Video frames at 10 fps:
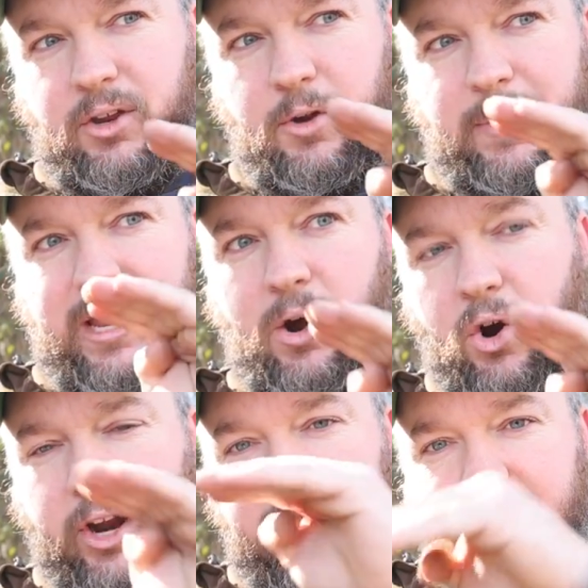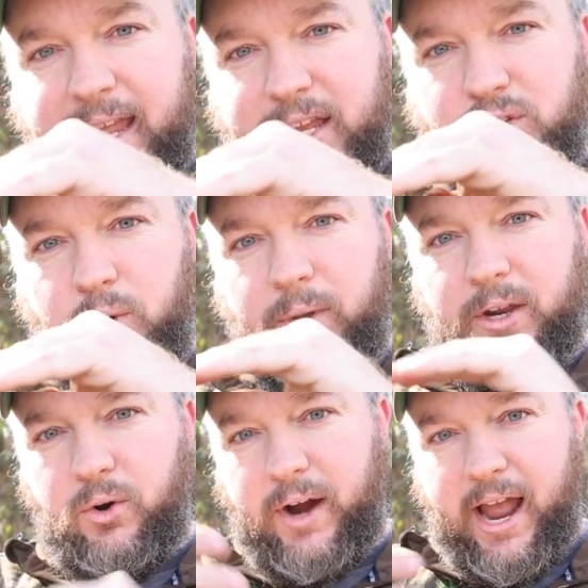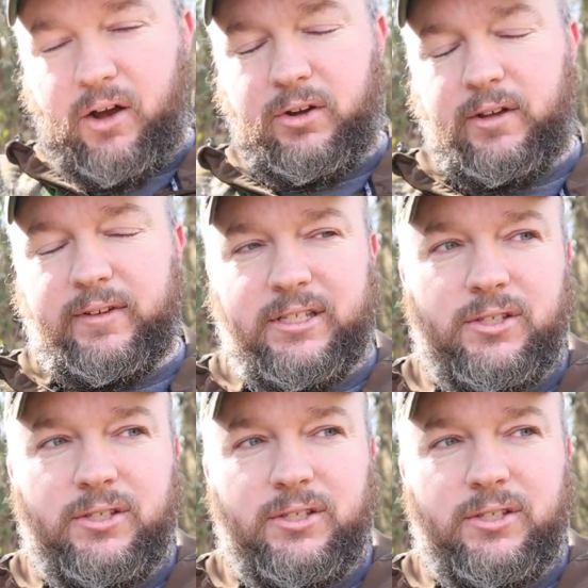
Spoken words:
you know, be arcing into it or out of it.